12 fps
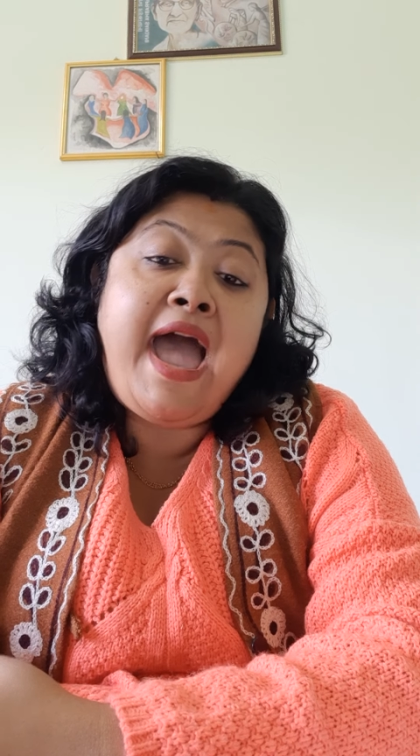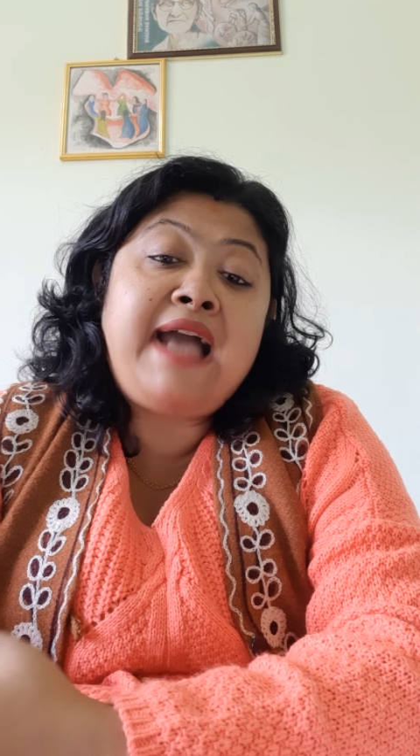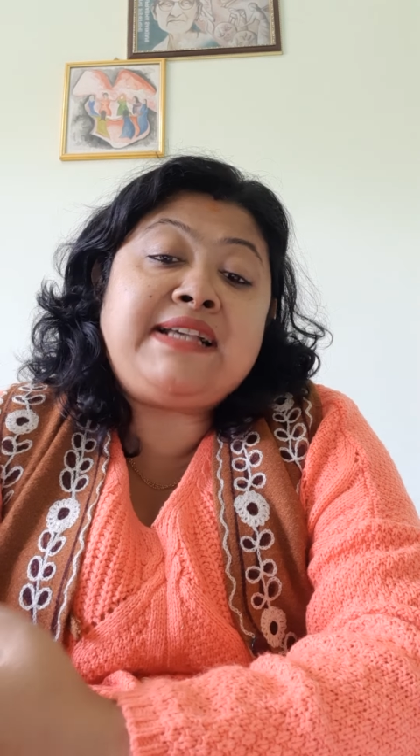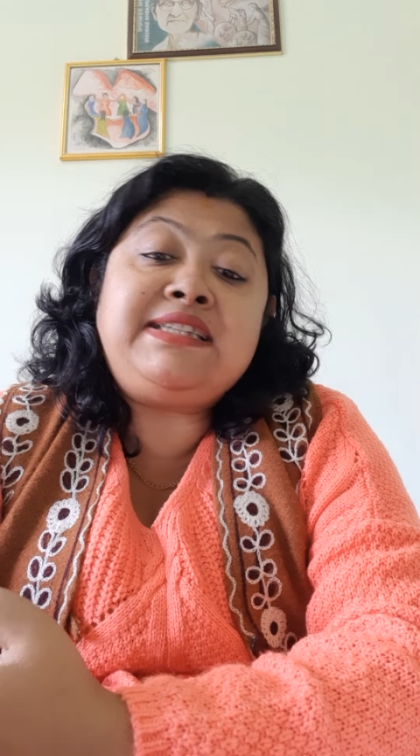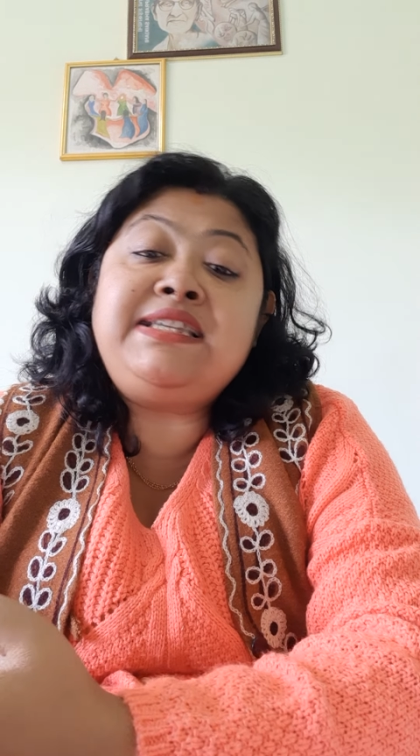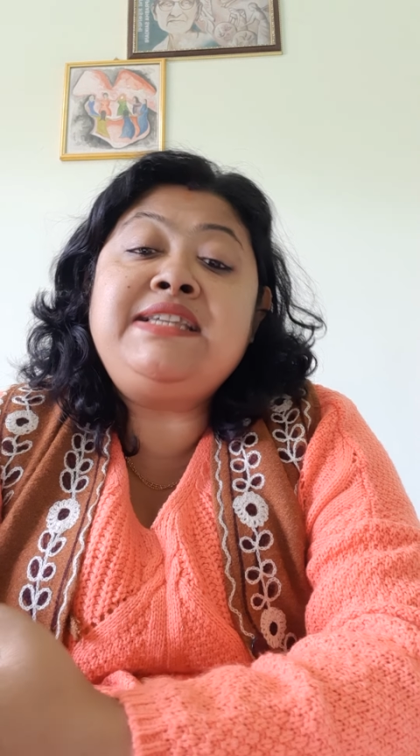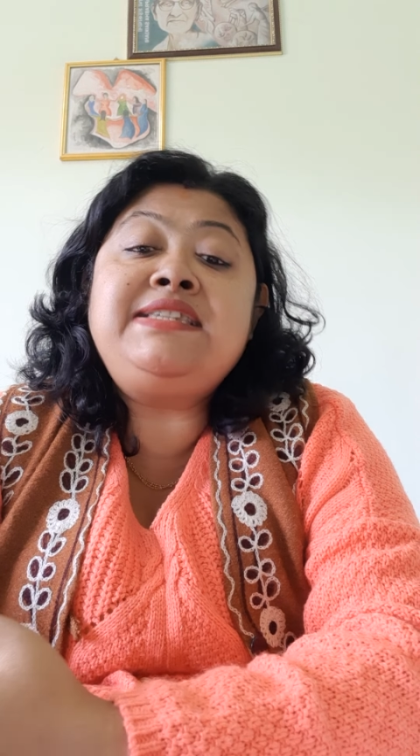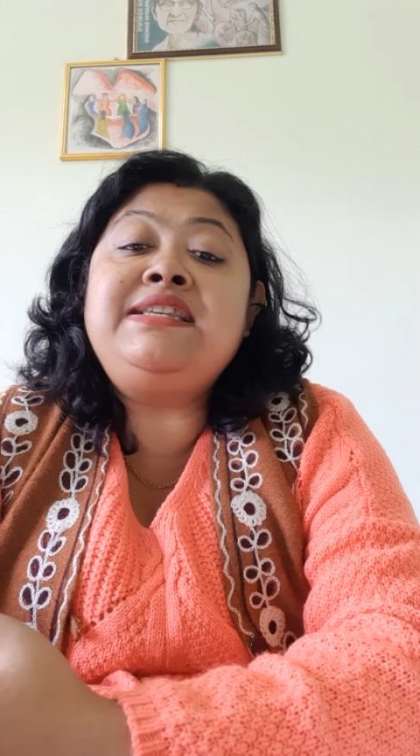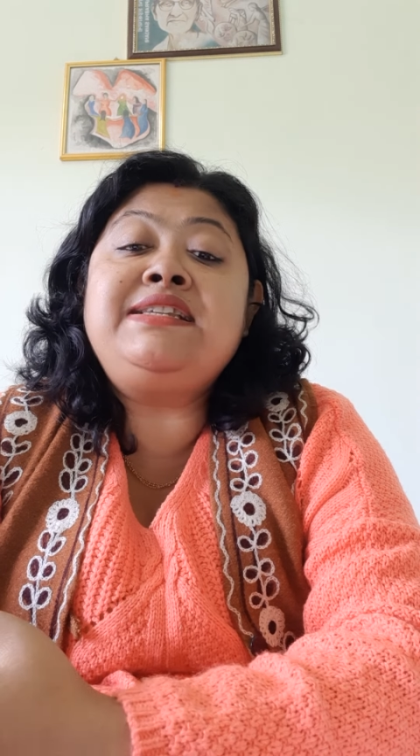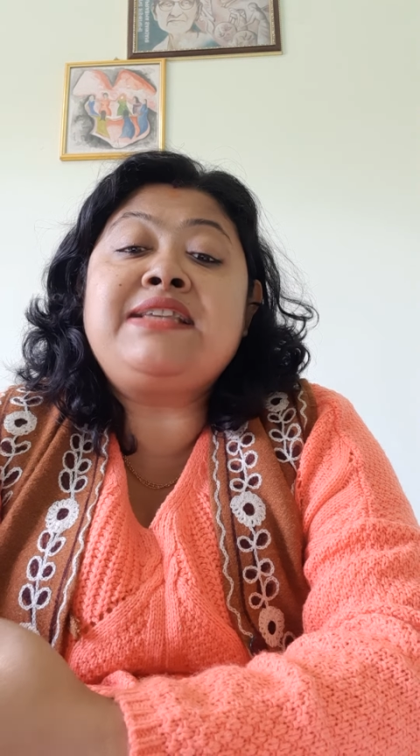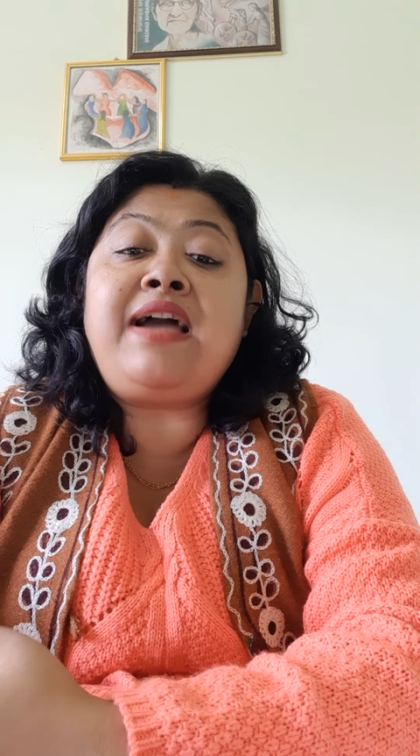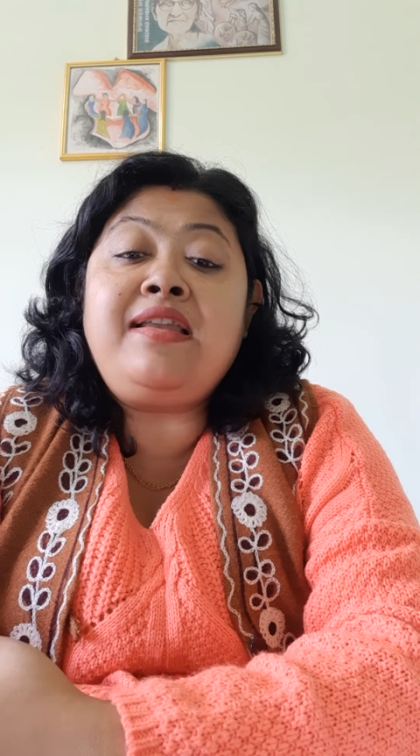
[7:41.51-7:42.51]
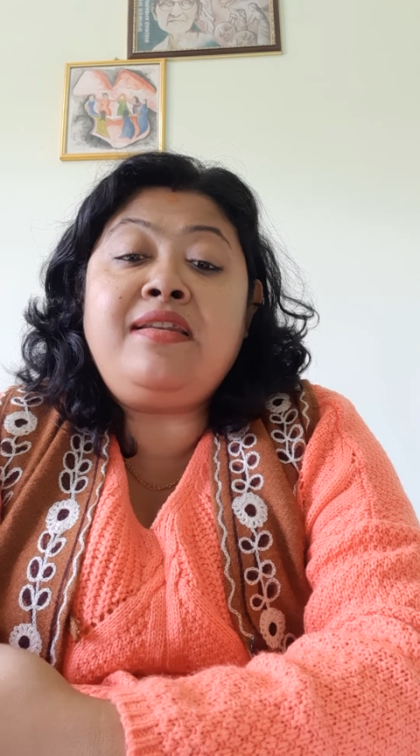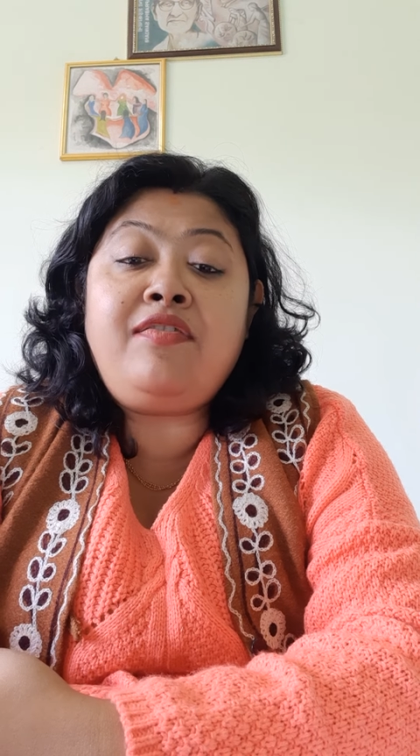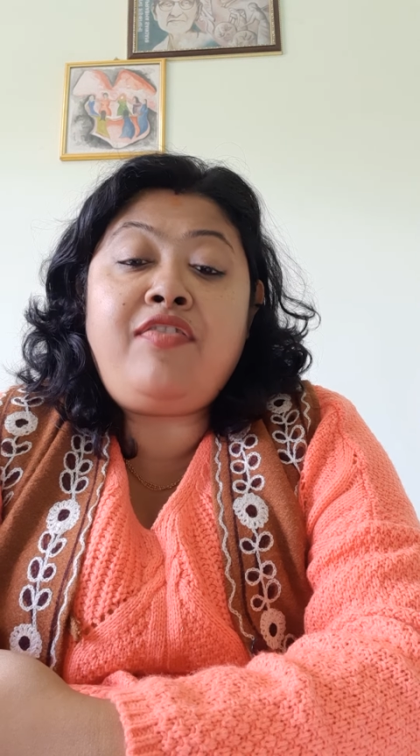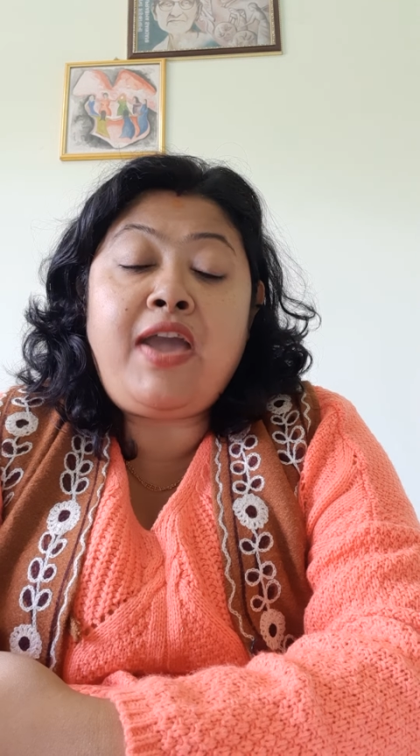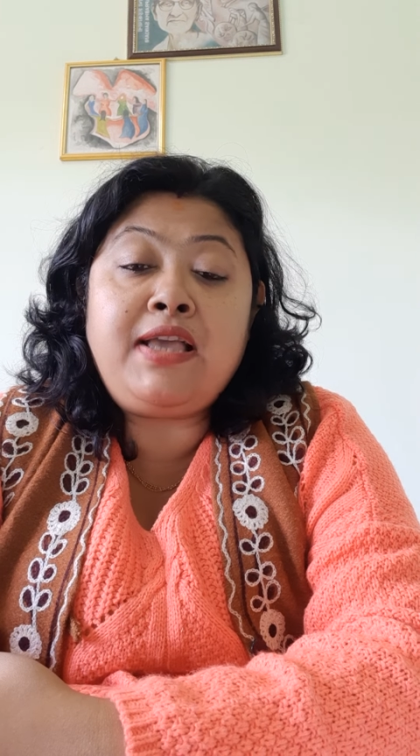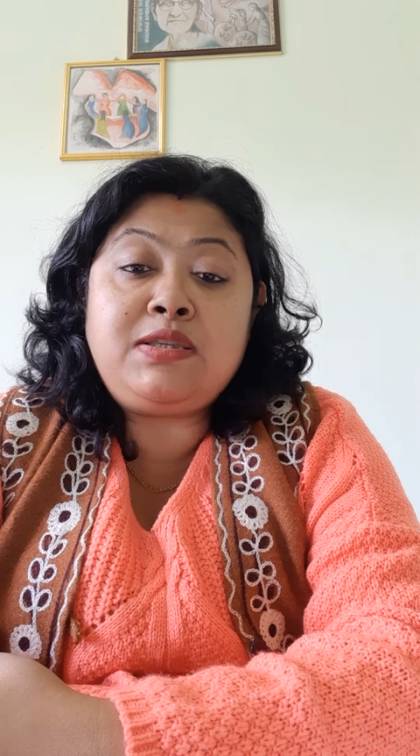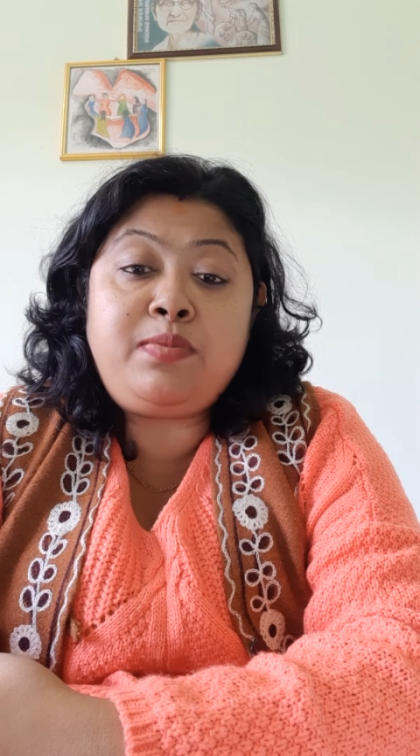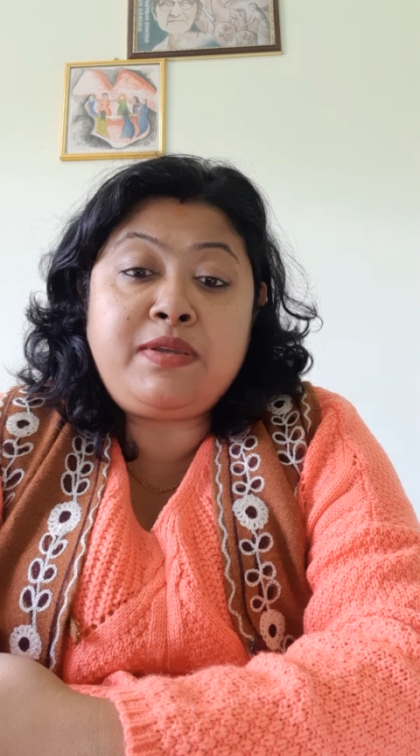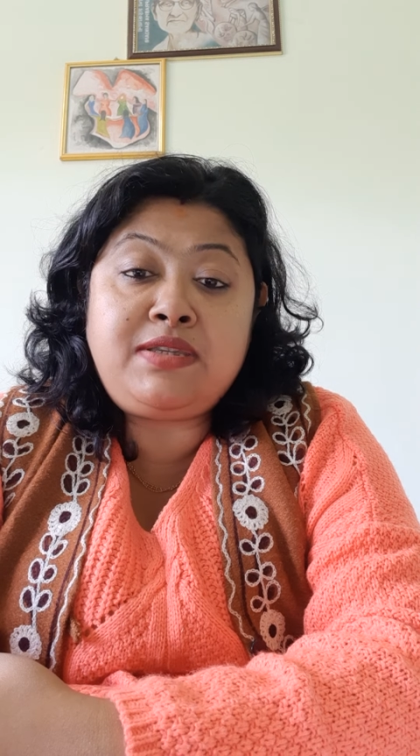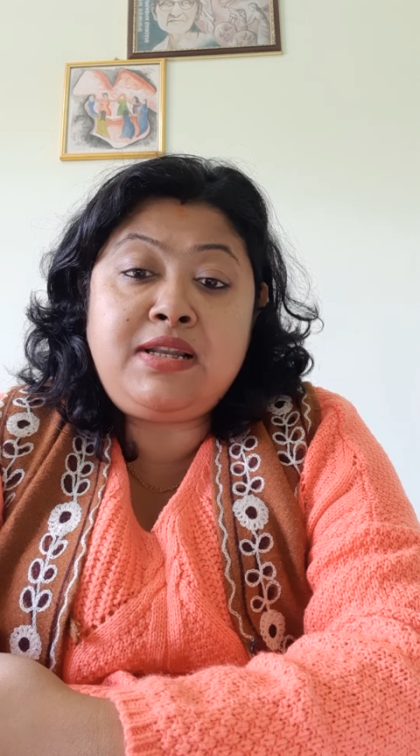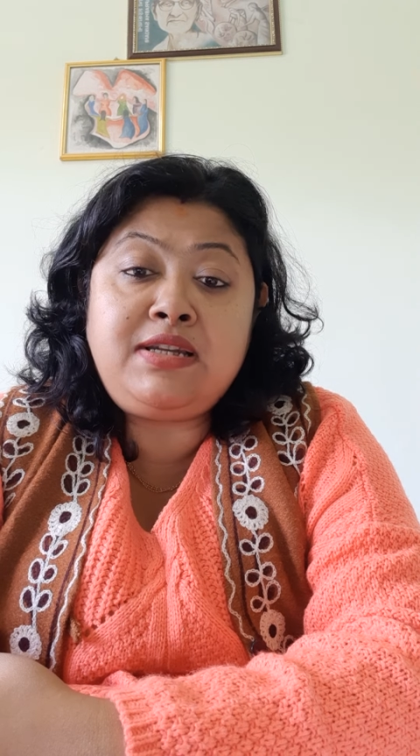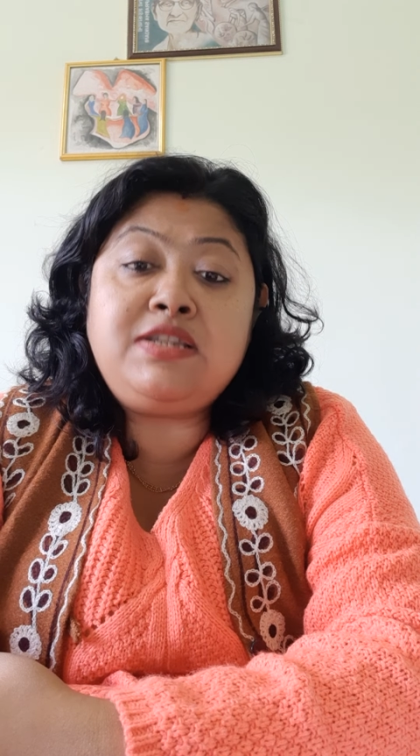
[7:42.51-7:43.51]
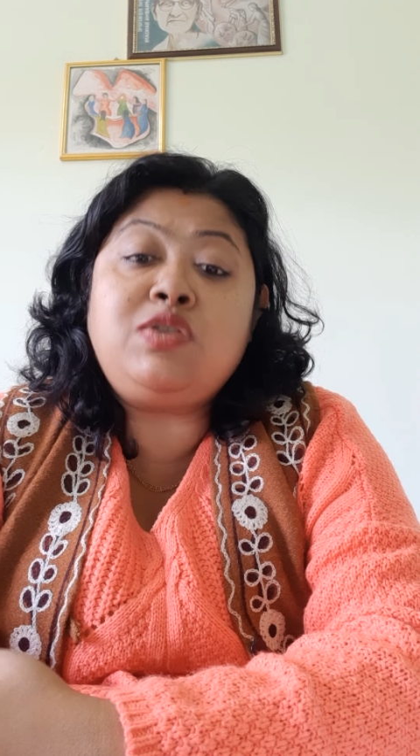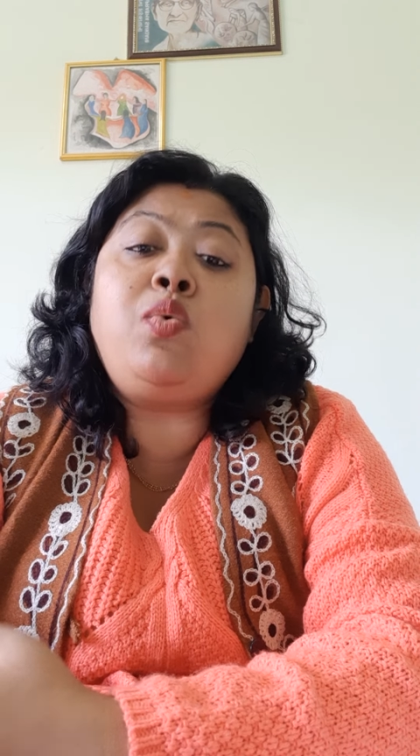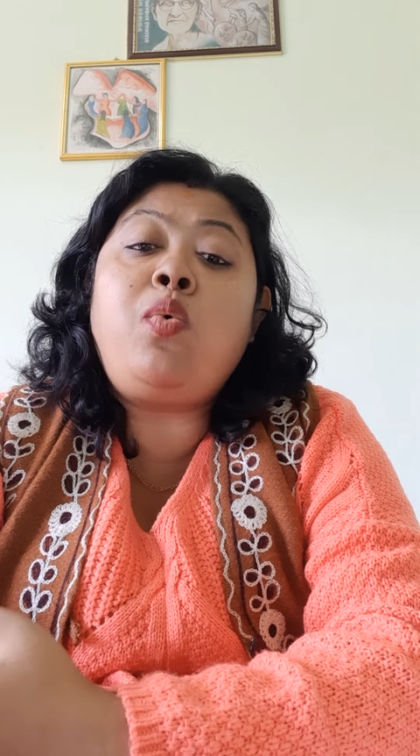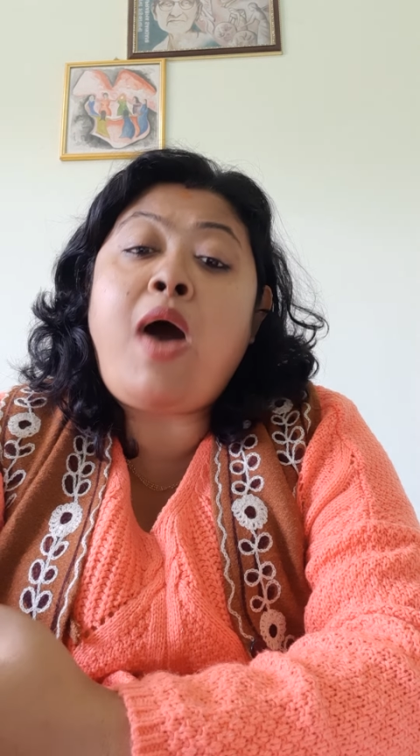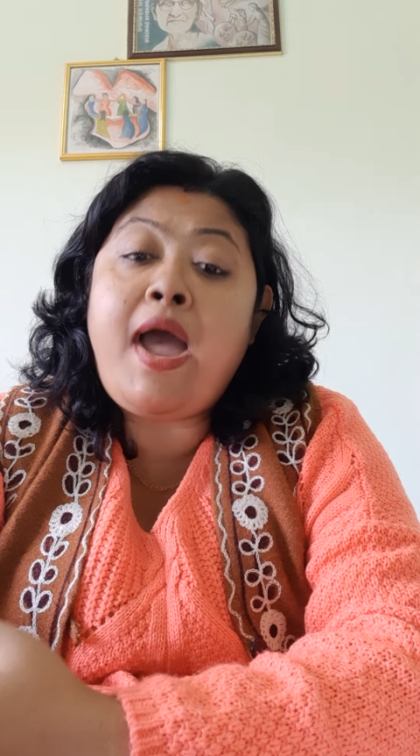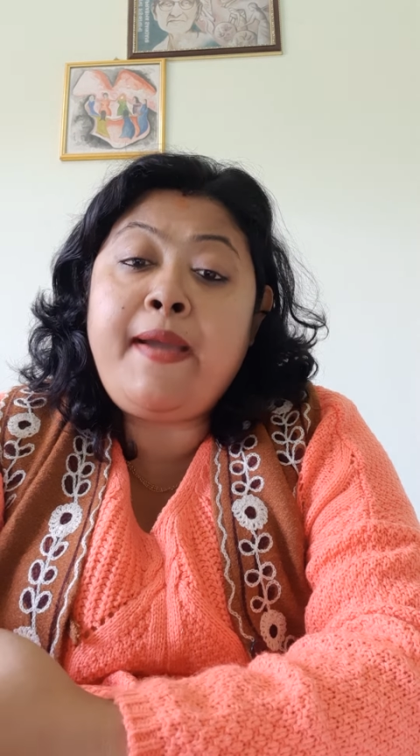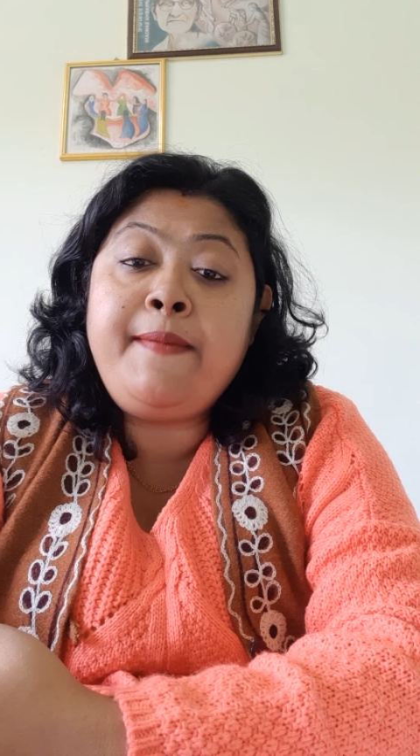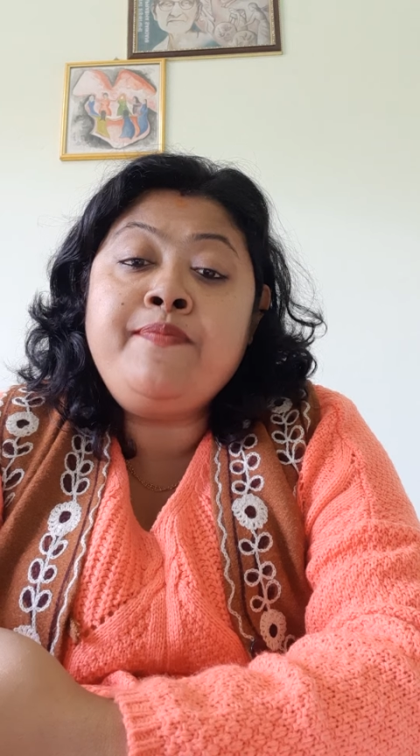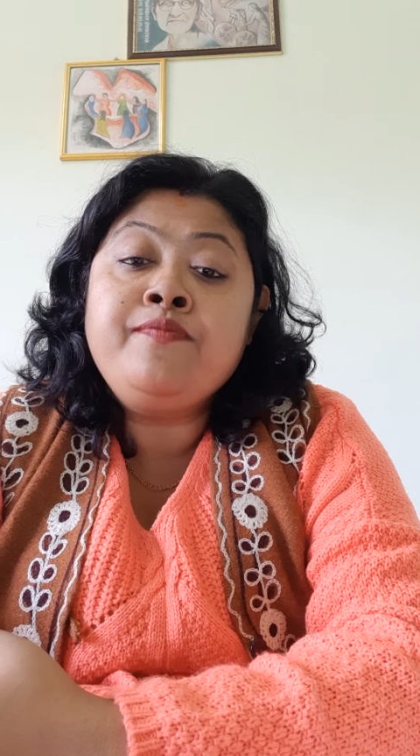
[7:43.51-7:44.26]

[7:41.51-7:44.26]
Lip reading: access this kind of health facilities. Why?